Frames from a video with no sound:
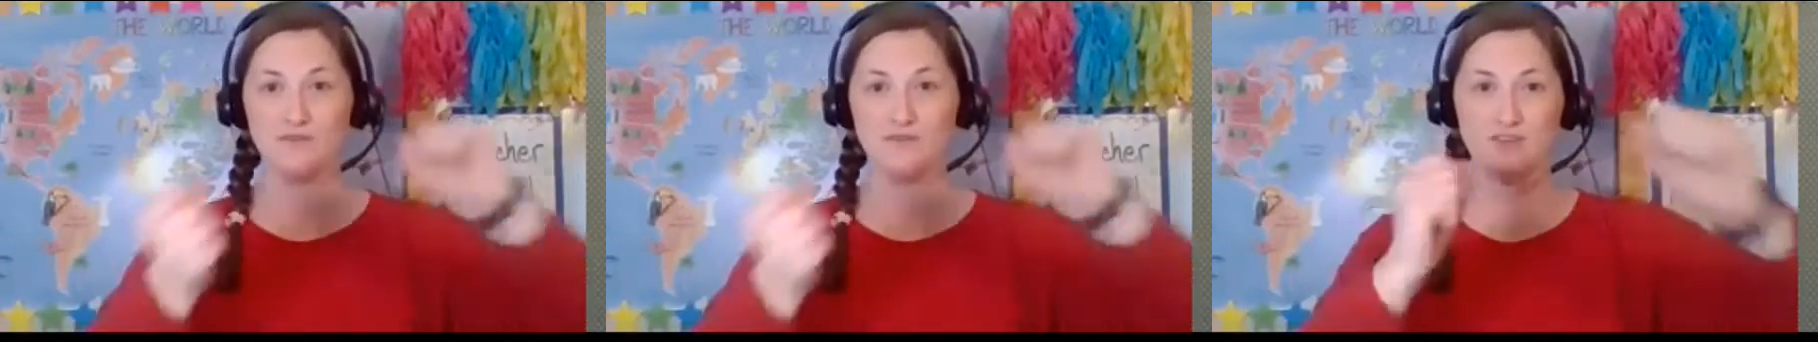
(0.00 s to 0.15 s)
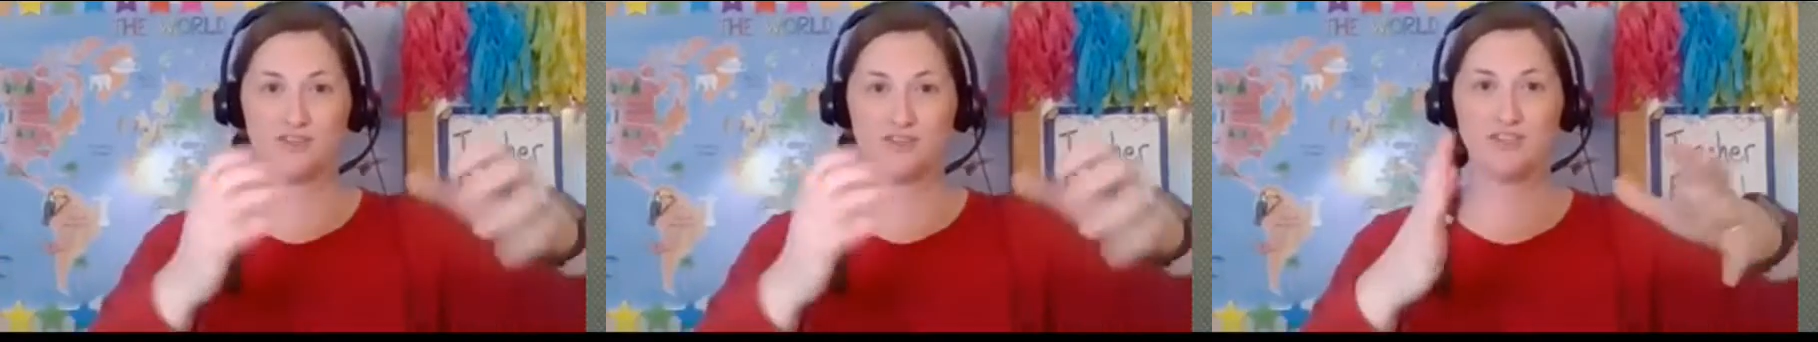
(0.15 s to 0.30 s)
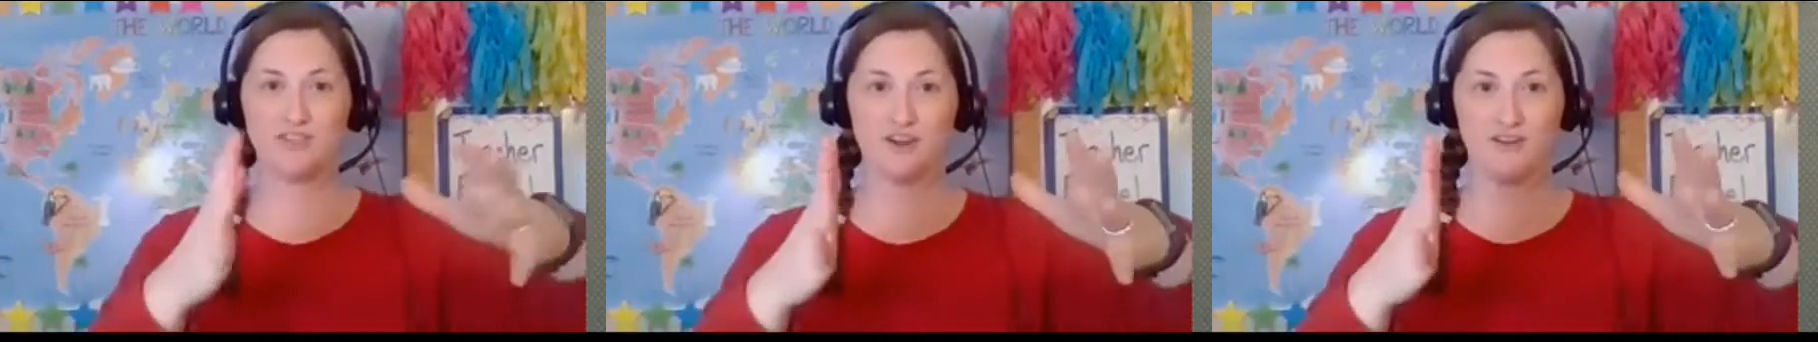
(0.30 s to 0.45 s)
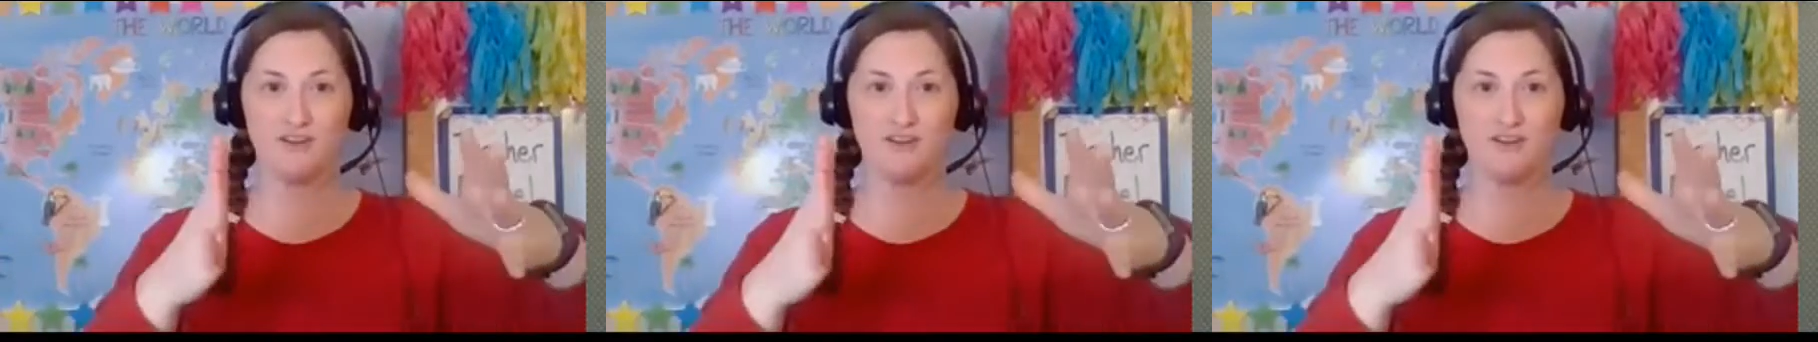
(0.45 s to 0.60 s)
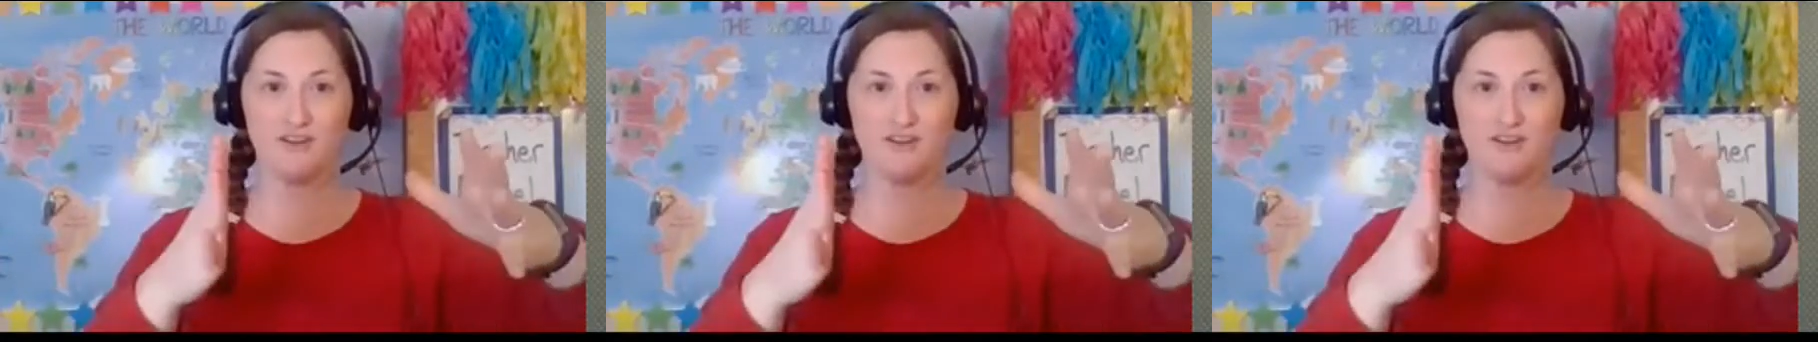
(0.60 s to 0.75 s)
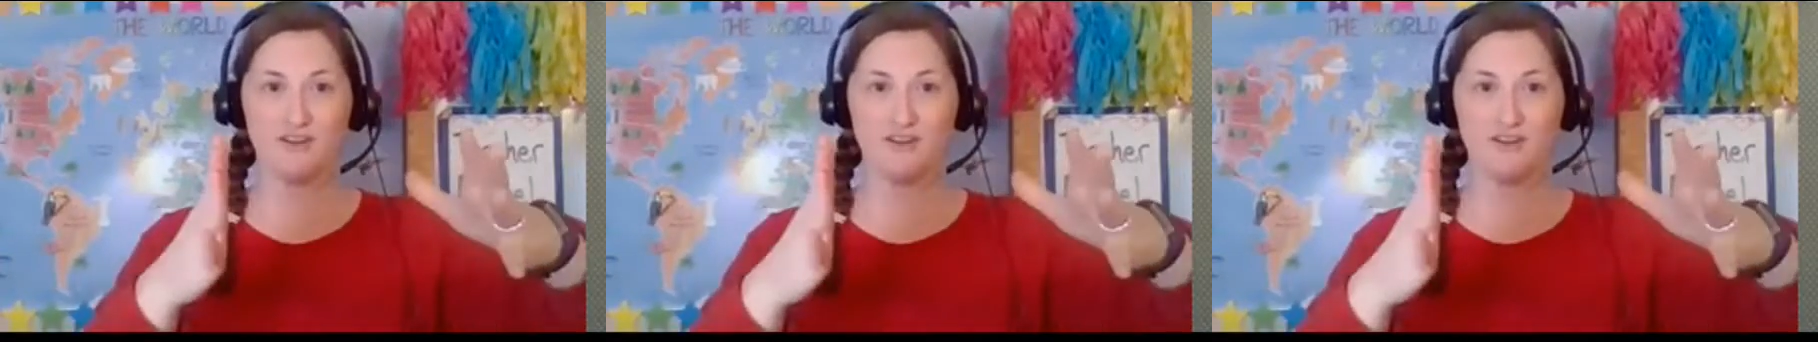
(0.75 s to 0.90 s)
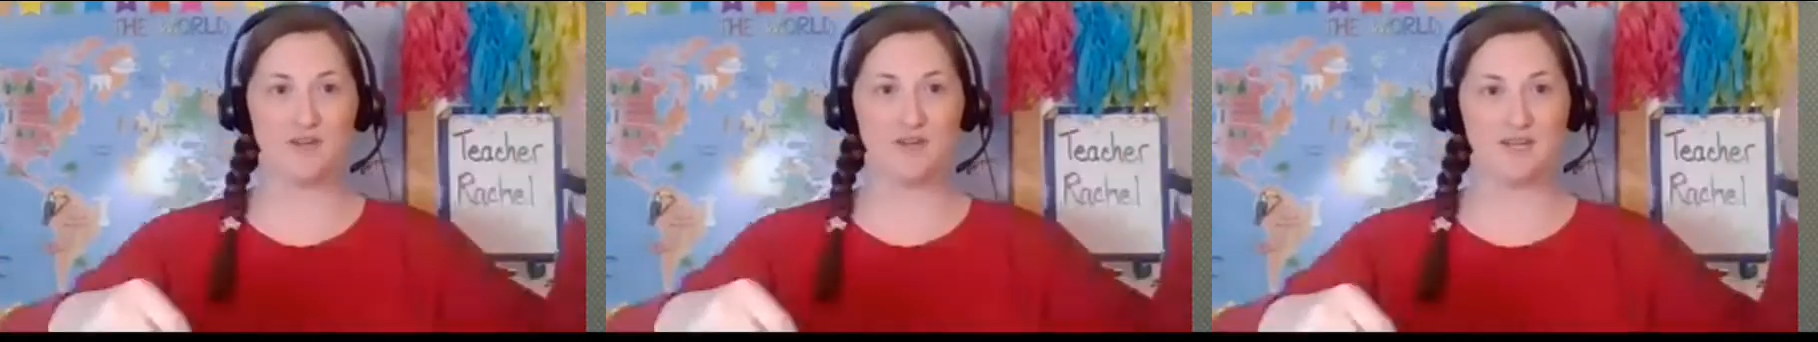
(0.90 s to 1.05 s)
share that with
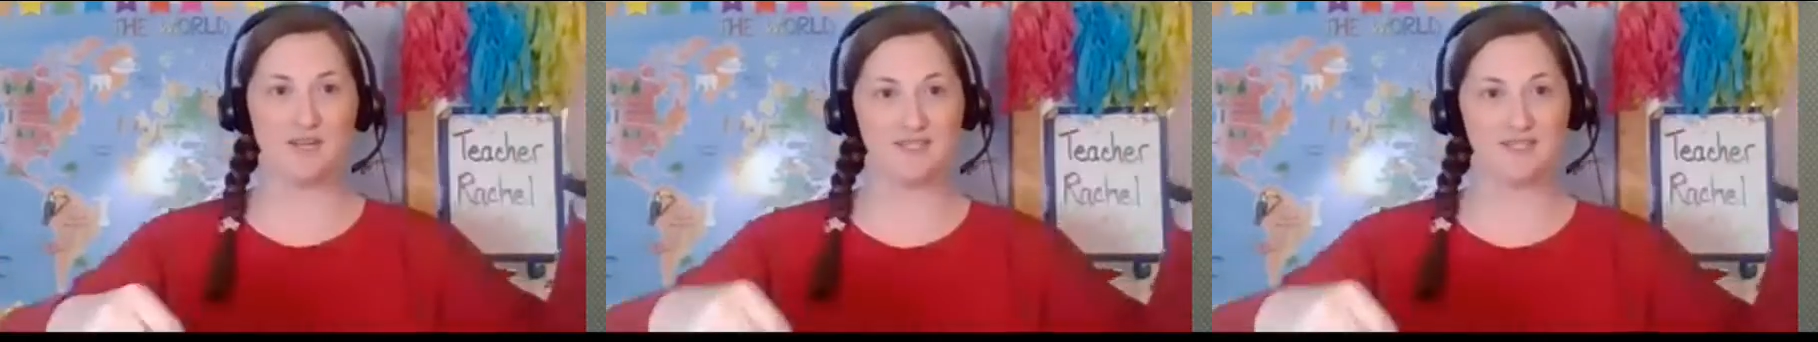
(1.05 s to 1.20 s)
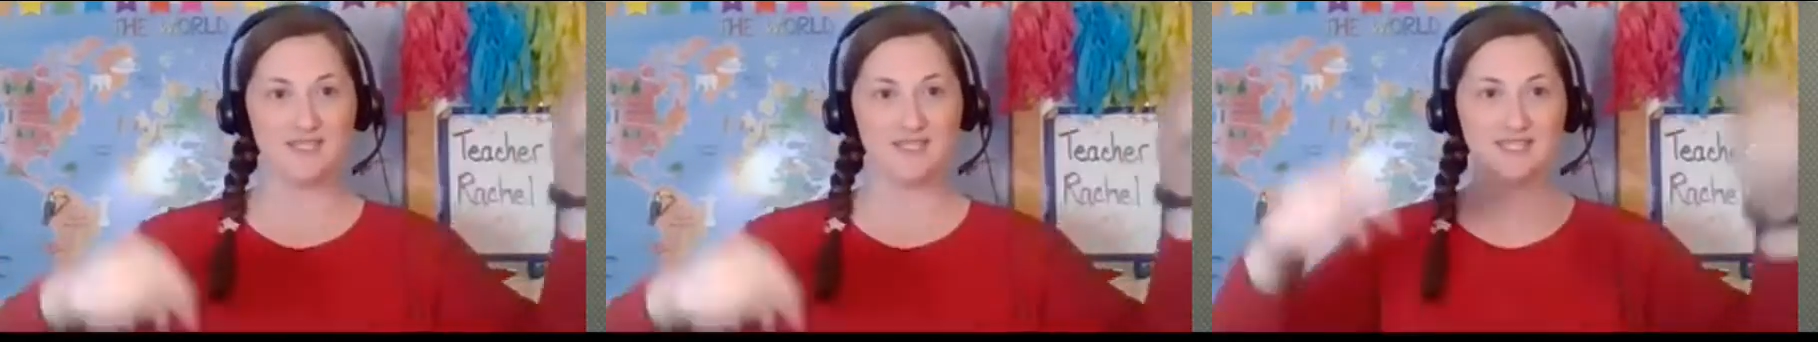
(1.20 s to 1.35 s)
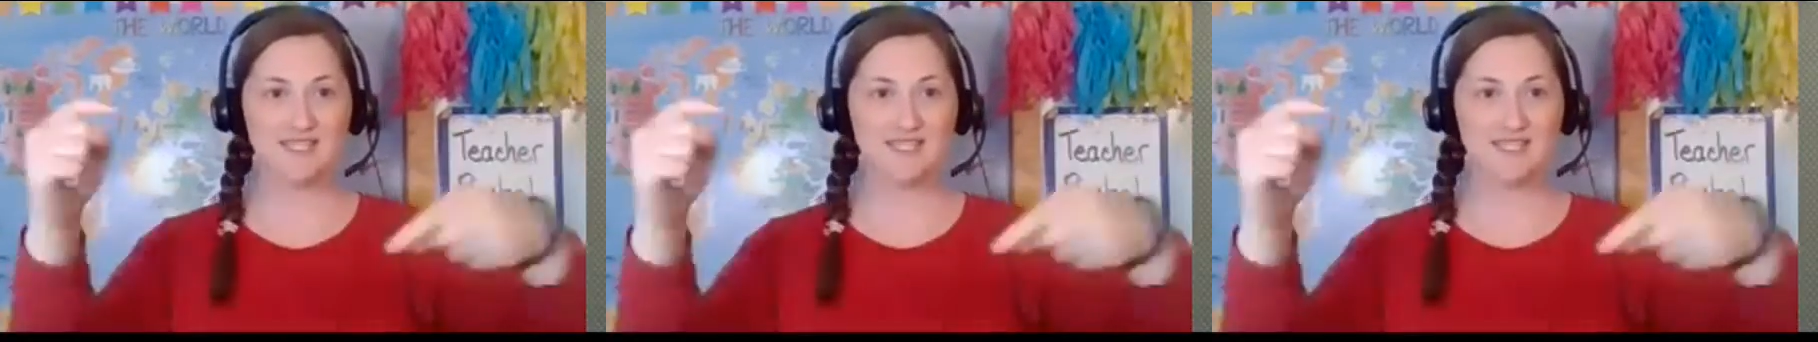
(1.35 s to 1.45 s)
you if you want to